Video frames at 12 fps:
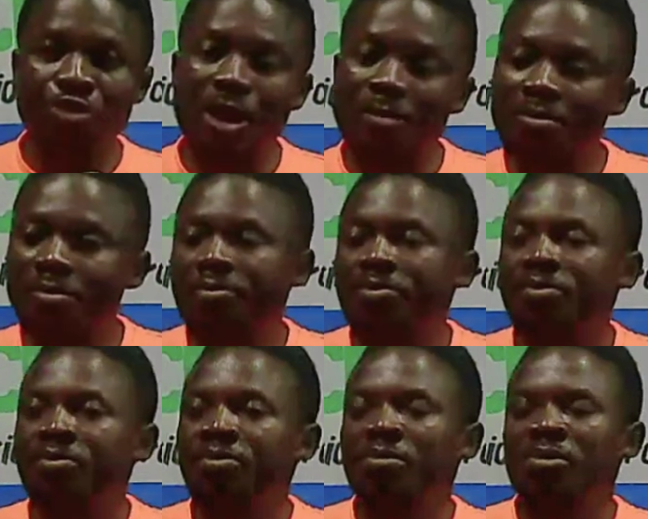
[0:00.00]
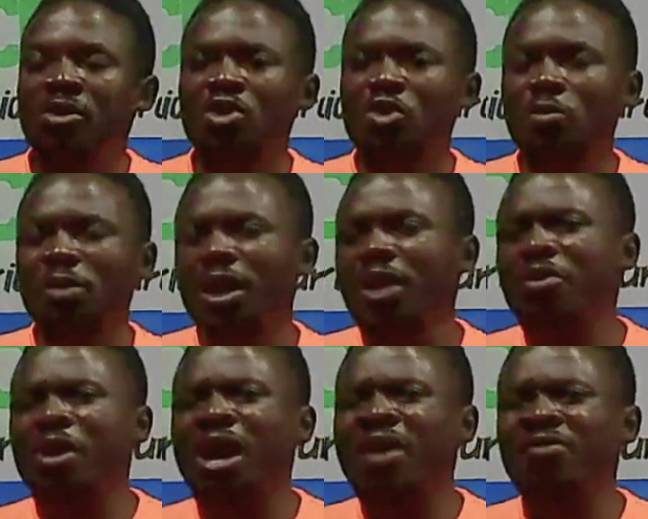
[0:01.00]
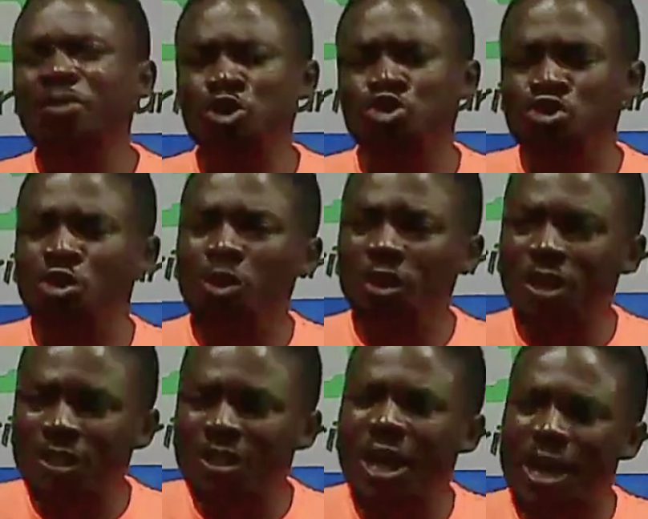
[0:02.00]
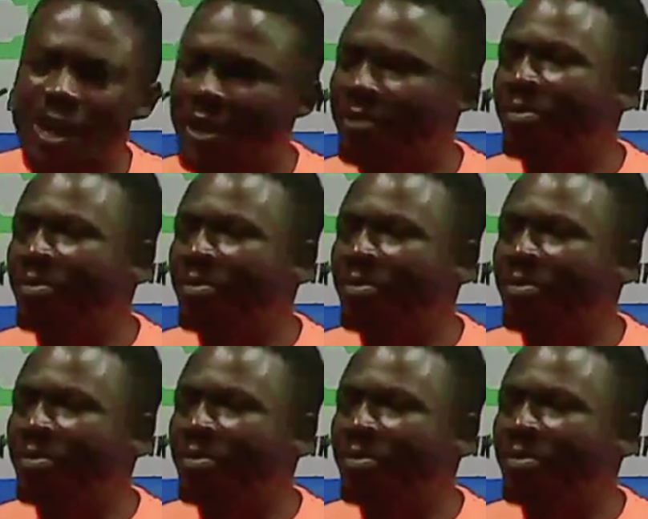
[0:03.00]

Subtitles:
up. You begin to have strong desire